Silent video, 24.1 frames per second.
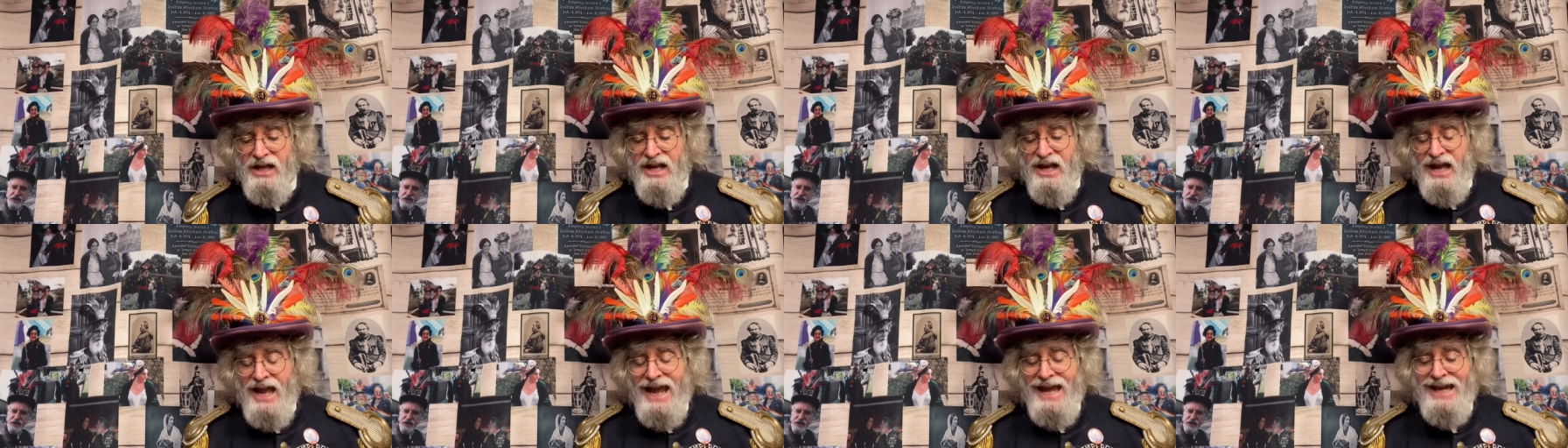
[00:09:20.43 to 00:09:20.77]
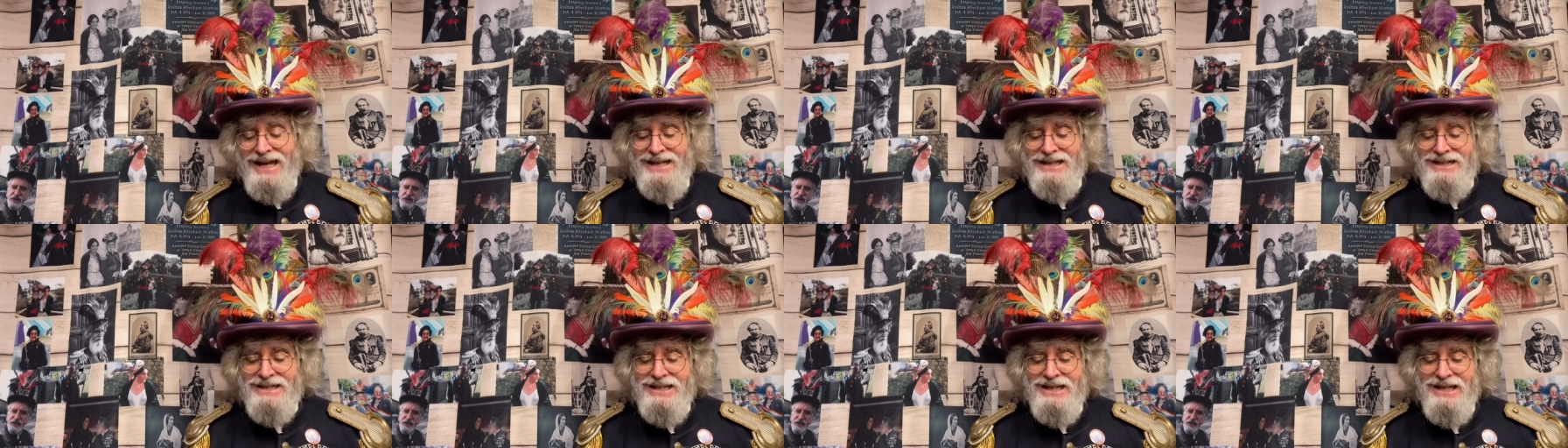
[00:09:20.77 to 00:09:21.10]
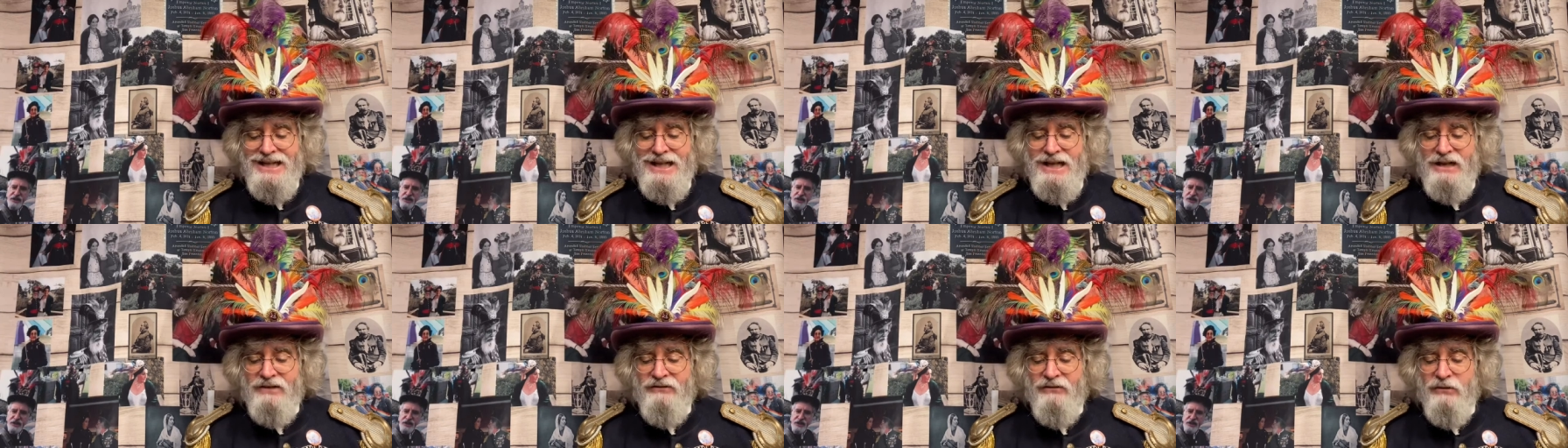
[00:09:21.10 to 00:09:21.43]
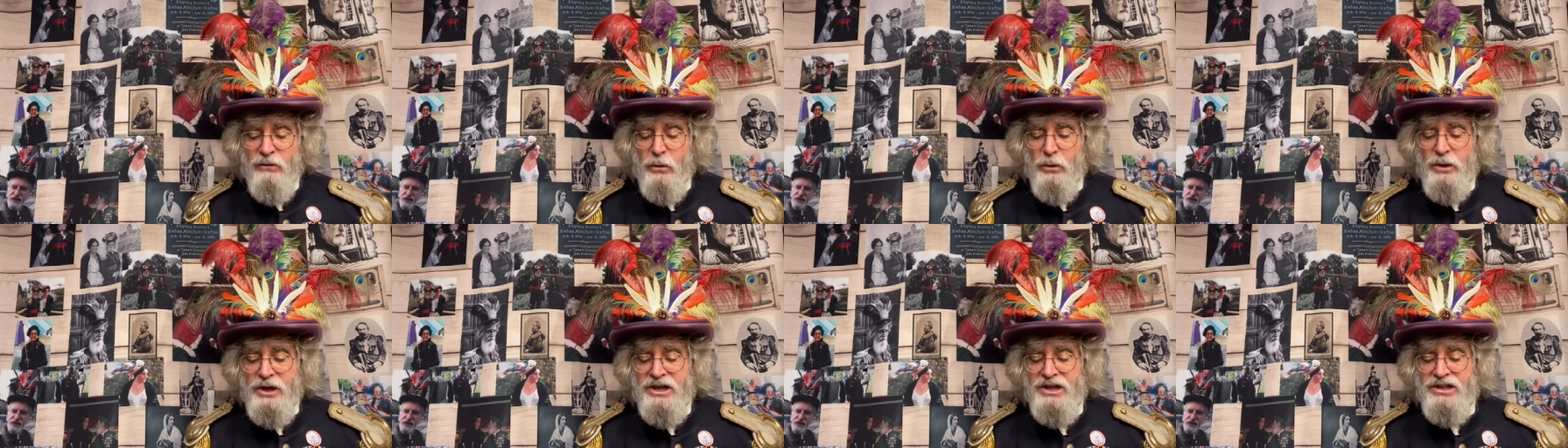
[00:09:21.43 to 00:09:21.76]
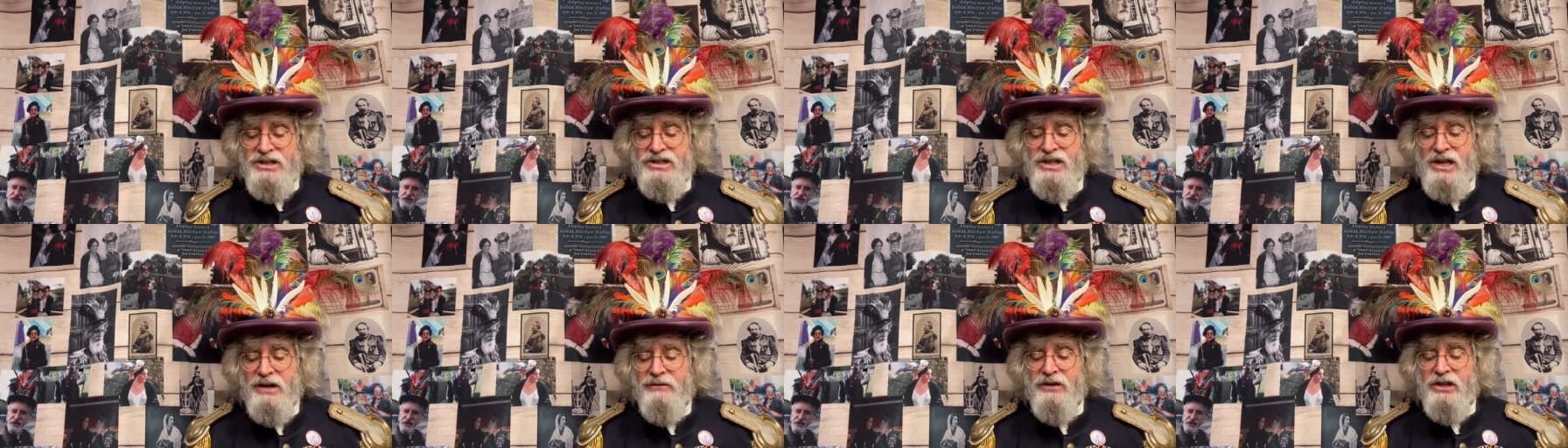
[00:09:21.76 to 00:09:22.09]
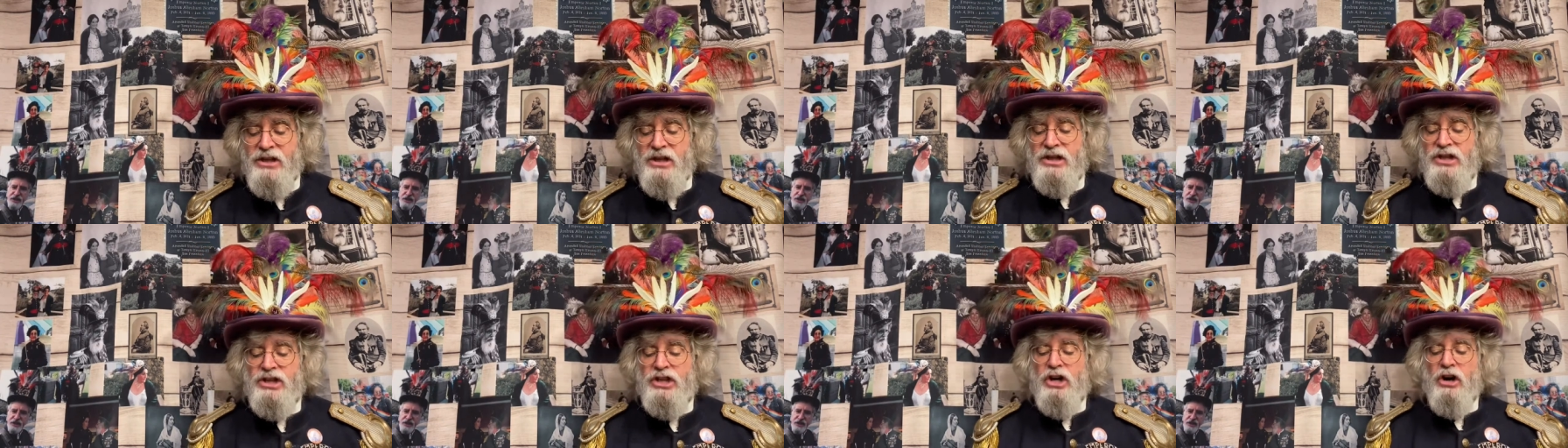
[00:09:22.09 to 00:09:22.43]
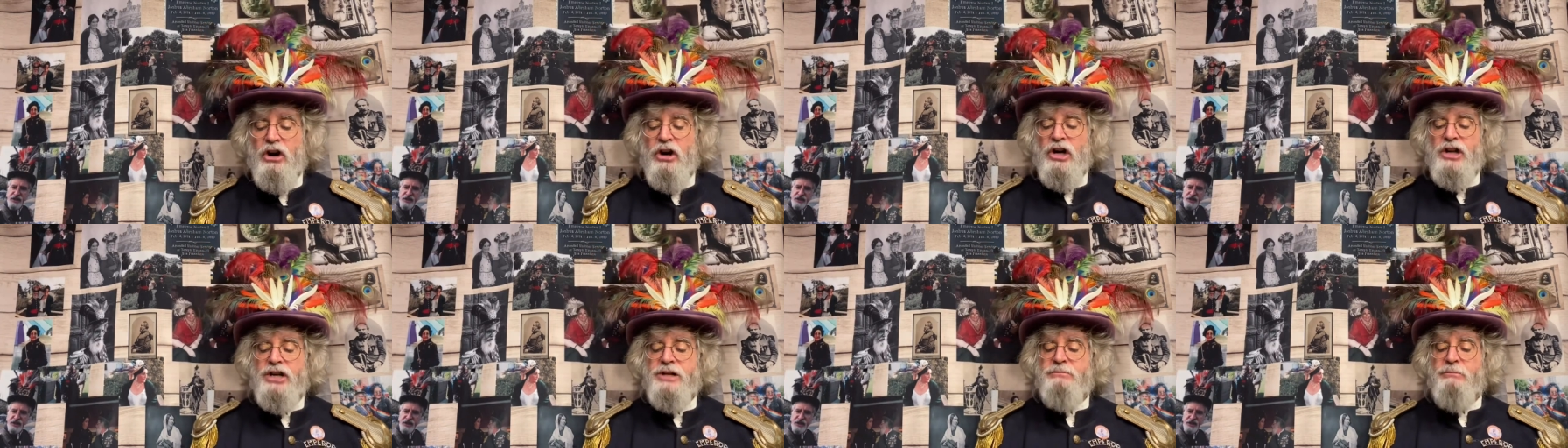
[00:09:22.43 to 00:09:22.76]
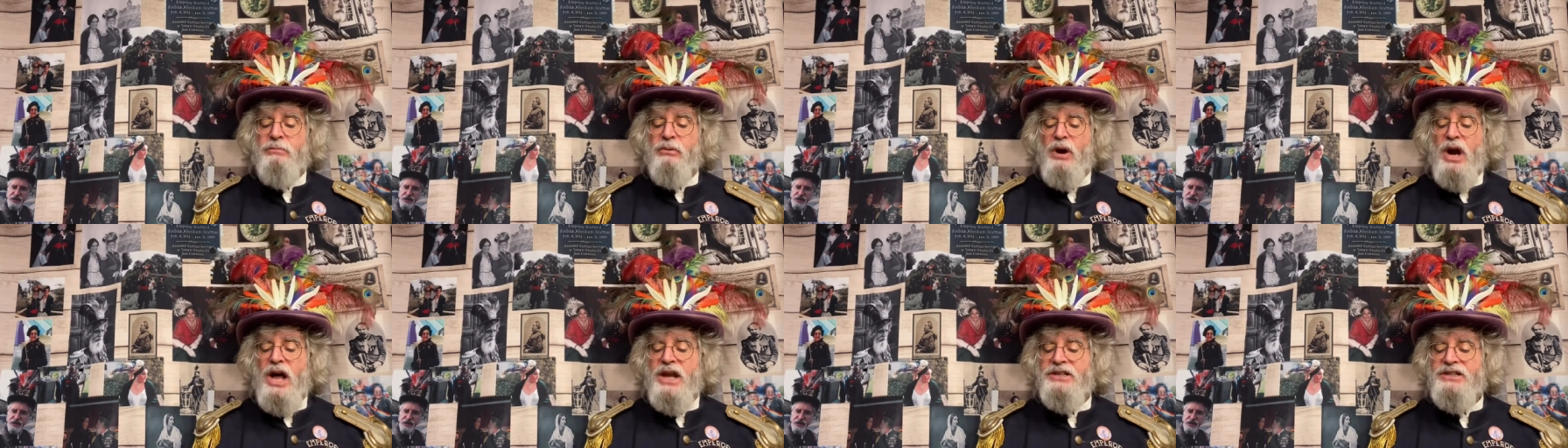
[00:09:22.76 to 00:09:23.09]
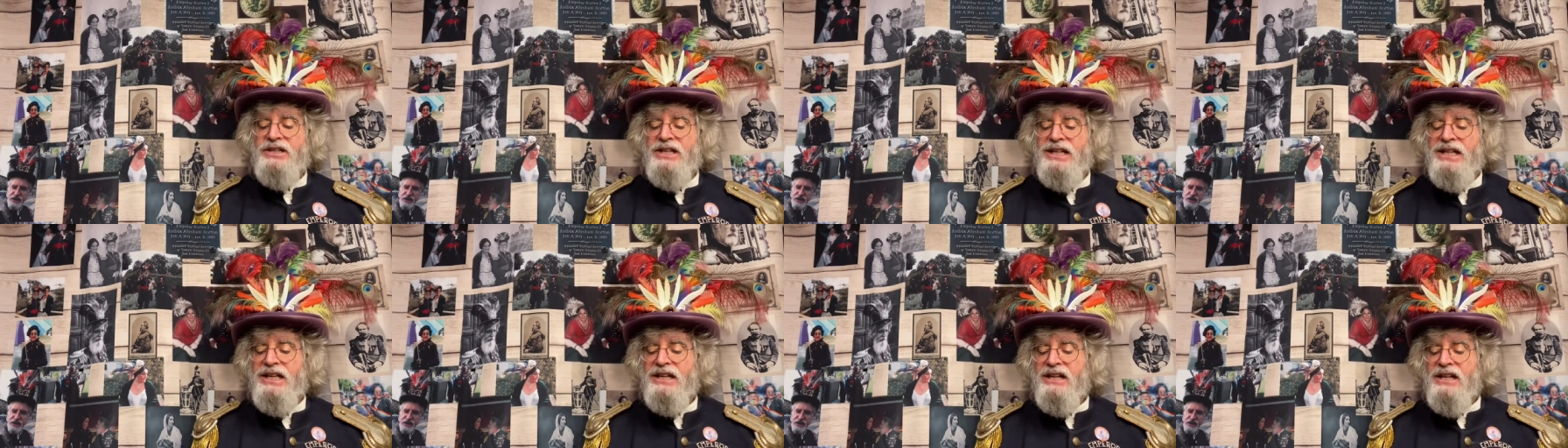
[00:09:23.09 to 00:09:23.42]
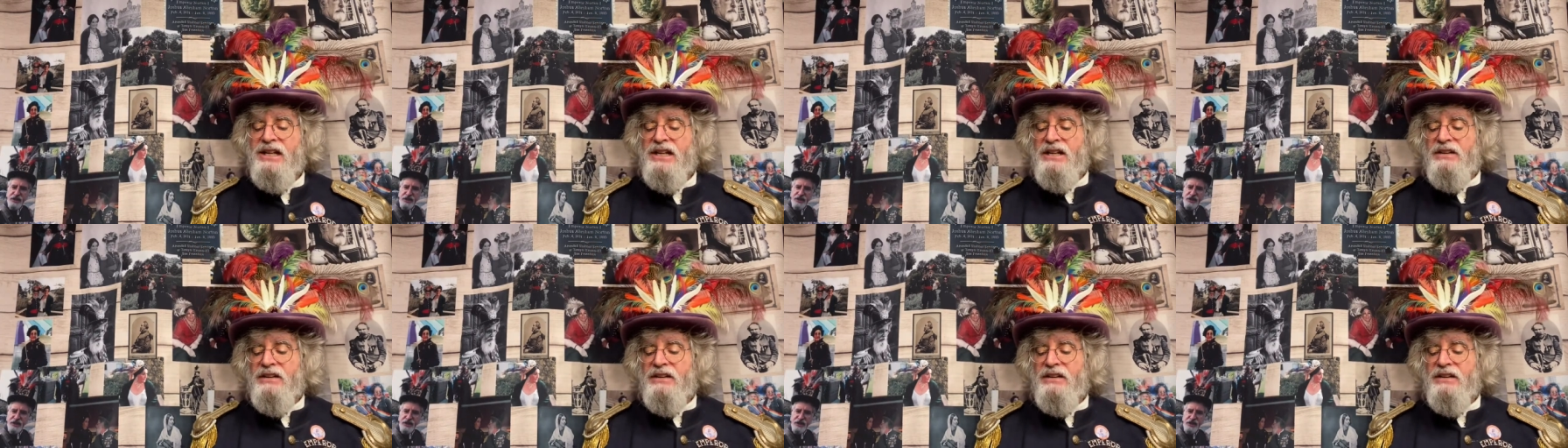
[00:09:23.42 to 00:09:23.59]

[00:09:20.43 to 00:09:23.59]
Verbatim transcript: 1847, Charlotte Bronte